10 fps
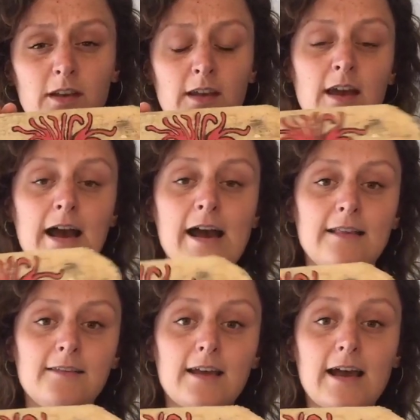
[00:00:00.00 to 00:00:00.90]

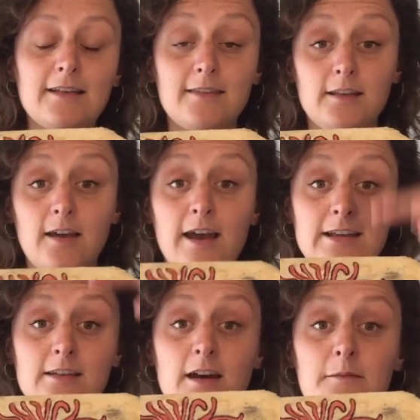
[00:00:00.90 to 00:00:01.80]
and as the
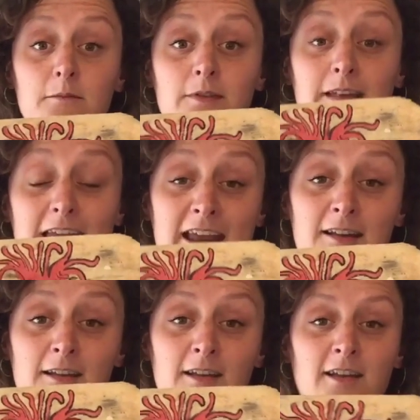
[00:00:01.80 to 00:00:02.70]
tide comes
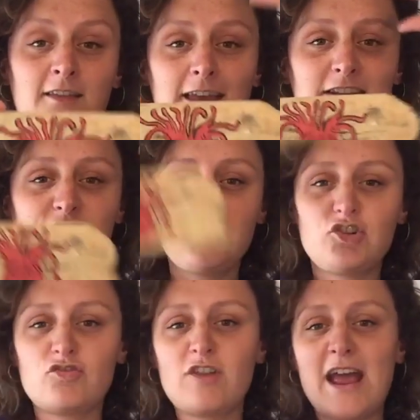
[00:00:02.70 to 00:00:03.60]
in, they
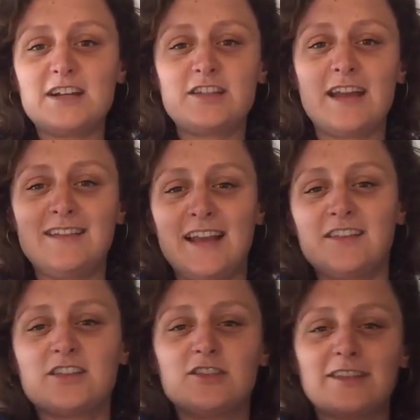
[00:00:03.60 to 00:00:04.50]
stretch their
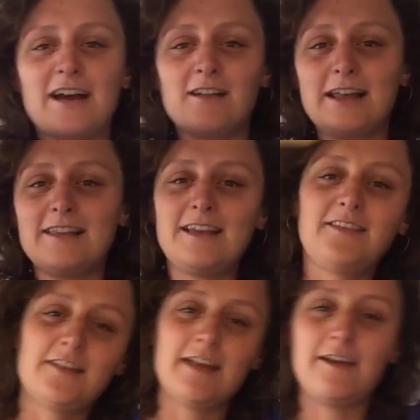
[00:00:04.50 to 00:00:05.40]
tentacles out like
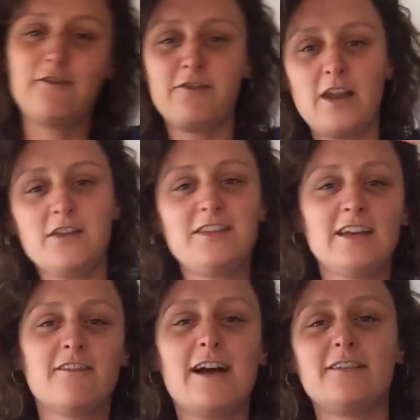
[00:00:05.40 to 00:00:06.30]
this, so they're
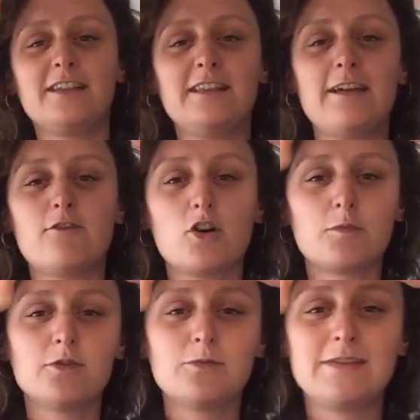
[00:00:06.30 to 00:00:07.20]
floating around in their rock
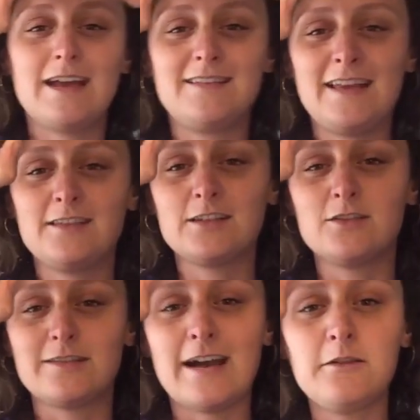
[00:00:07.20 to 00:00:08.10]
pool with their
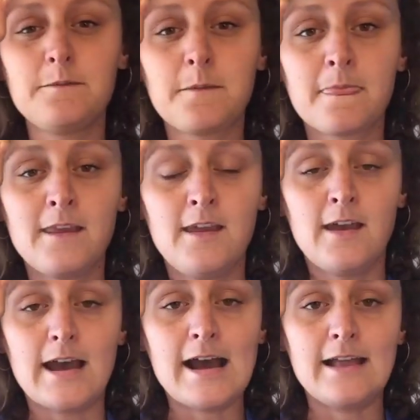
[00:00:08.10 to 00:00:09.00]
tentacles out,
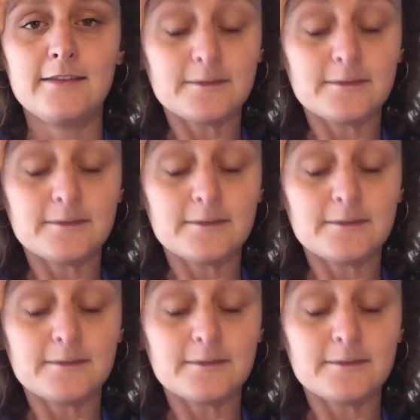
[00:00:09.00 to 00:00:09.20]
and